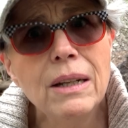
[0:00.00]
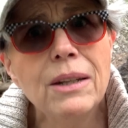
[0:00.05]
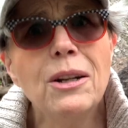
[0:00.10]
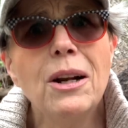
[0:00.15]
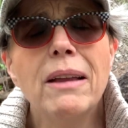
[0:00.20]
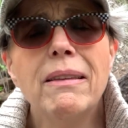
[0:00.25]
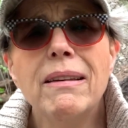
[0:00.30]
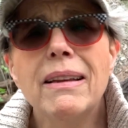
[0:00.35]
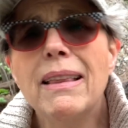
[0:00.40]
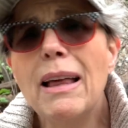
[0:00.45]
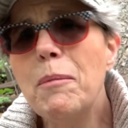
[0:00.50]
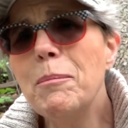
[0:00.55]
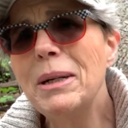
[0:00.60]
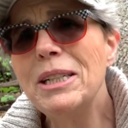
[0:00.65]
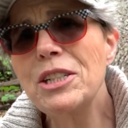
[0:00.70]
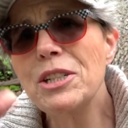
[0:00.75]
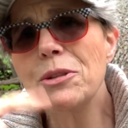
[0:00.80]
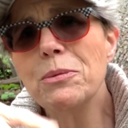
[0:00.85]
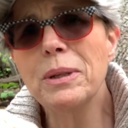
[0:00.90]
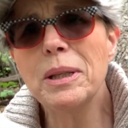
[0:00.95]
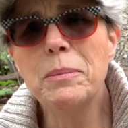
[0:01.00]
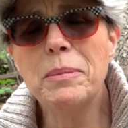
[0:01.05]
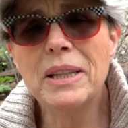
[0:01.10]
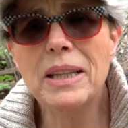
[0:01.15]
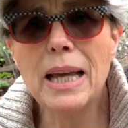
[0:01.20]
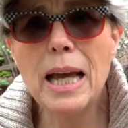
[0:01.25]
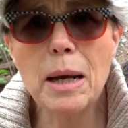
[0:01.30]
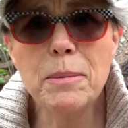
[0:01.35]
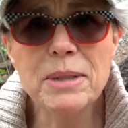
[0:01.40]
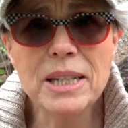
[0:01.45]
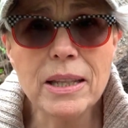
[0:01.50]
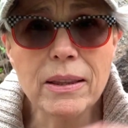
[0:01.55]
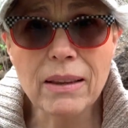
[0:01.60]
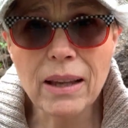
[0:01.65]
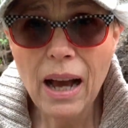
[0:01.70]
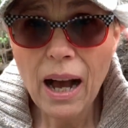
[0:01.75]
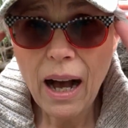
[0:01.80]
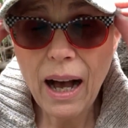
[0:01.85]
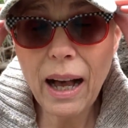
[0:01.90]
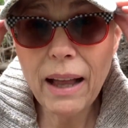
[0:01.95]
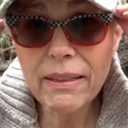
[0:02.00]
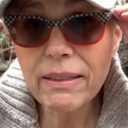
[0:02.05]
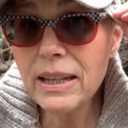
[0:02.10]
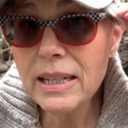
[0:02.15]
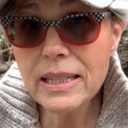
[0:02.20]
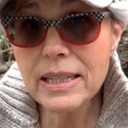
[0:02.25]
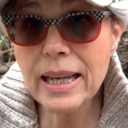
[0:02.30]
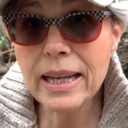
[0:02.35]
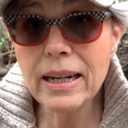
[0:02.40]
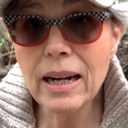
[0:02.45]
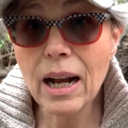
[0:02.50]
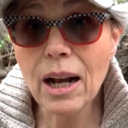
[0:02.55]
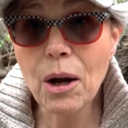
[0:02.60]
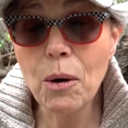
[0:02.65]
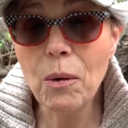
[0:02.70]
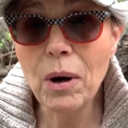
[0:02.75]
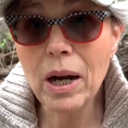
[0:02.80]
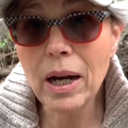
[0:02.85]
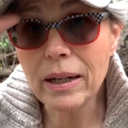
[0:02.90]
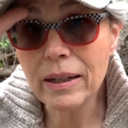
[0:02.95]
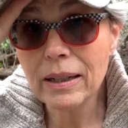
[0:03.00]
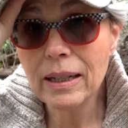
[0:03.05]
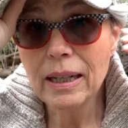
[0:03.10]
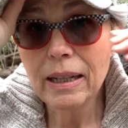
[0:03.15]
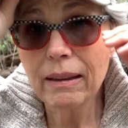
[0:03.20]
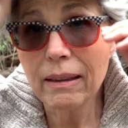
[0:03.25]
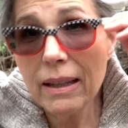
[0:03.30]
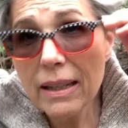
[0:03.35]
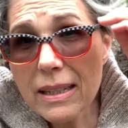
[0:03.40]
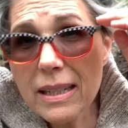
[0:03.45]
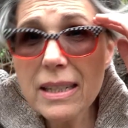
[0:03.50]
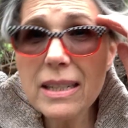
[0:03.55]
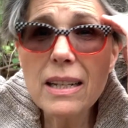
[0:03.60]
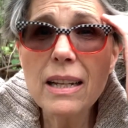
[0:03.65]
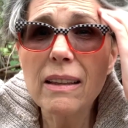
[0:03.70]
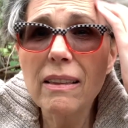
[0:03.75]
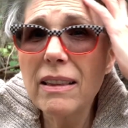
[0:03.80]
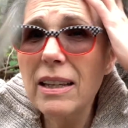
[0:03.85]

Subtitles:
I think that might just really be the absinthe. This cannot go on. This